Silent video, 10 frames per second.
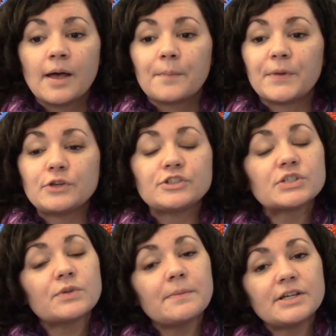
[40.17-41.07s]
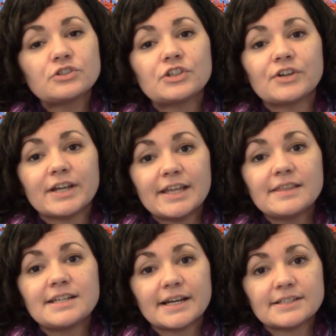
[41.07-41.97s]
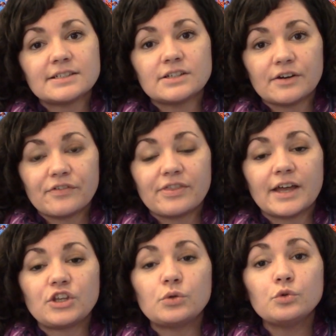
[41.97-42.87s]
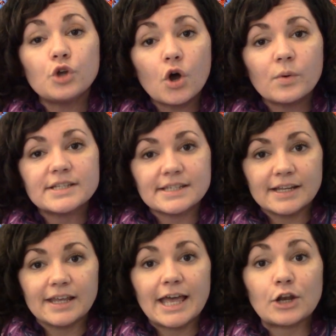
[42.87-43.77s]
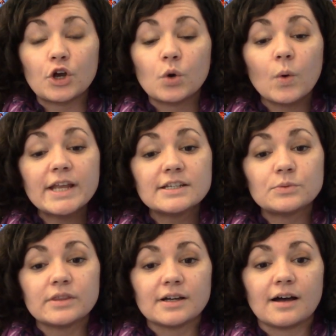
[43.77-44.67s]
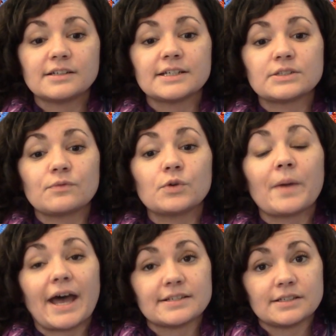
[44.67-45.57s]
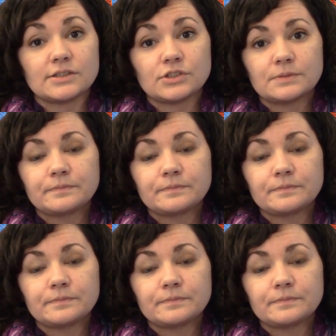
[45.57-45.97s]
but you just want to make sure you're in the text enough that you know what's in it and are acquainted with the context of your passage.